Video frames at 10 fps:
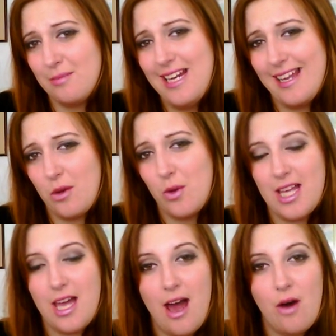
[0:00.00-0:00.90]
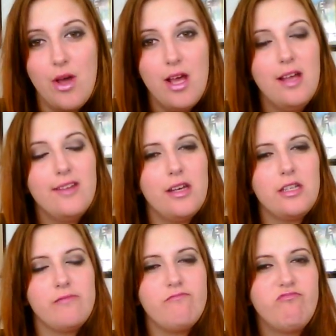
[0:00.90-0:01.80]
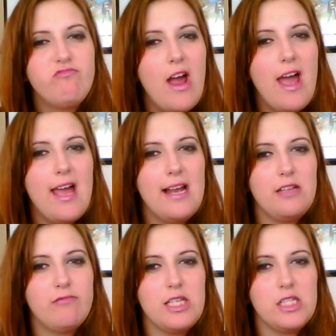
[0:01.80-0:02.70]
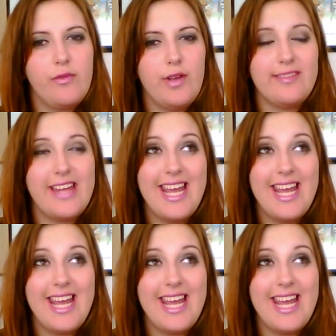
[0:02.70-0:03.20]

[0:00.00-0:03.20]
I'm a liquid gal, so I rarely reach for this,